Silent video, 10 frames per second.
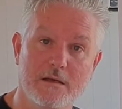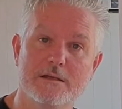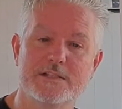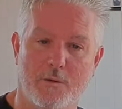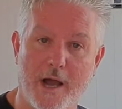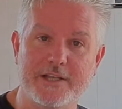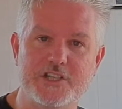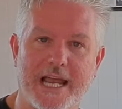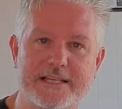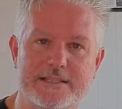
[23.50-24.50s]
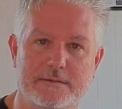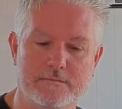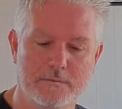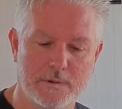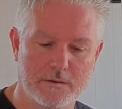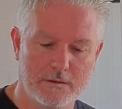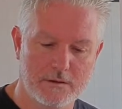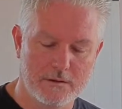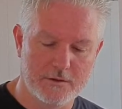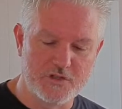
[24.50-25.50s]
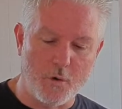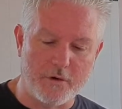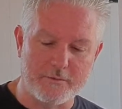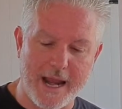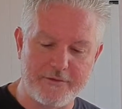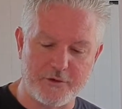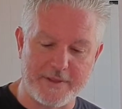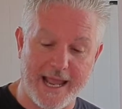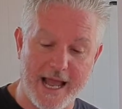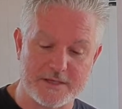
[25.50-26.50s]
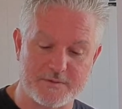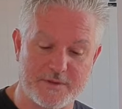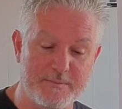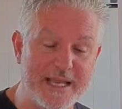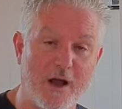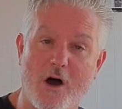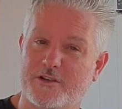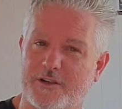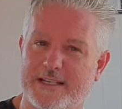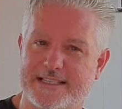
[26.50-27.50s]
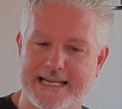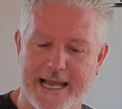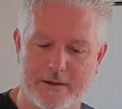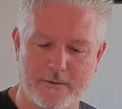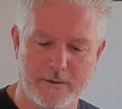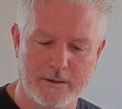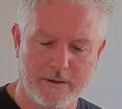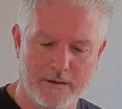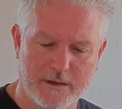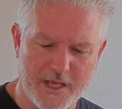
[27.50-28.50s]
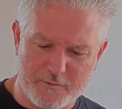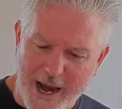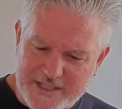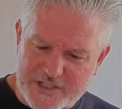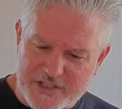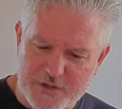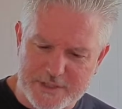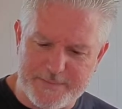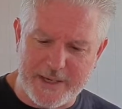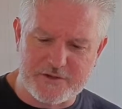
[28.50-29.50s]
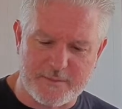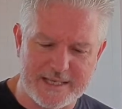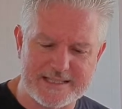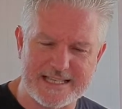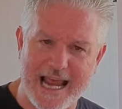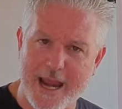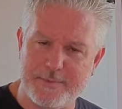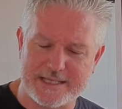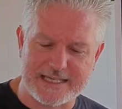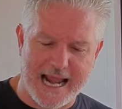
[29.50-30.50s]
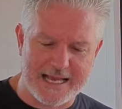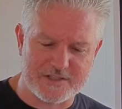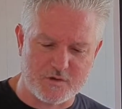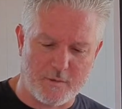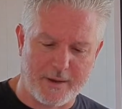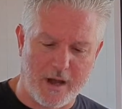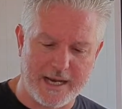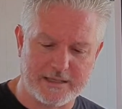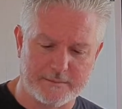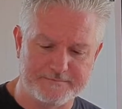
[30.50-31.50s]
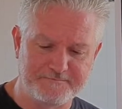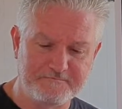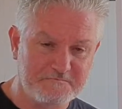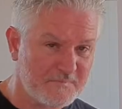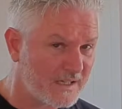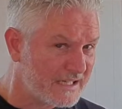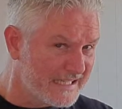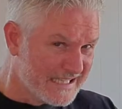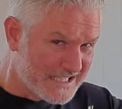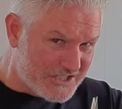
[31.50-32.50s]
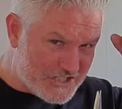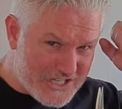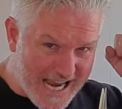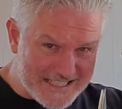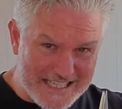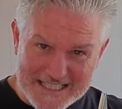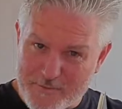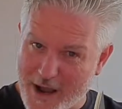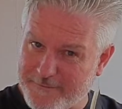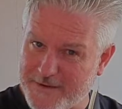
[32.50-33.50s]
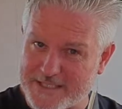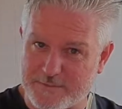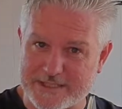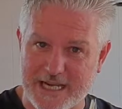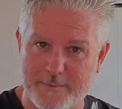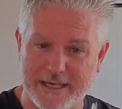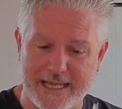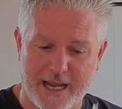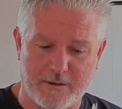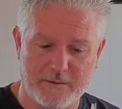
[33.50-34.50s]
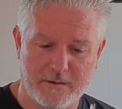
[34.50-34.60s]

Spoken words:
So I chased him. Sean ran through the house with me hot on his tail. He raced into his bedroom and slammed his glass door behind him. Just as my fist was coming down,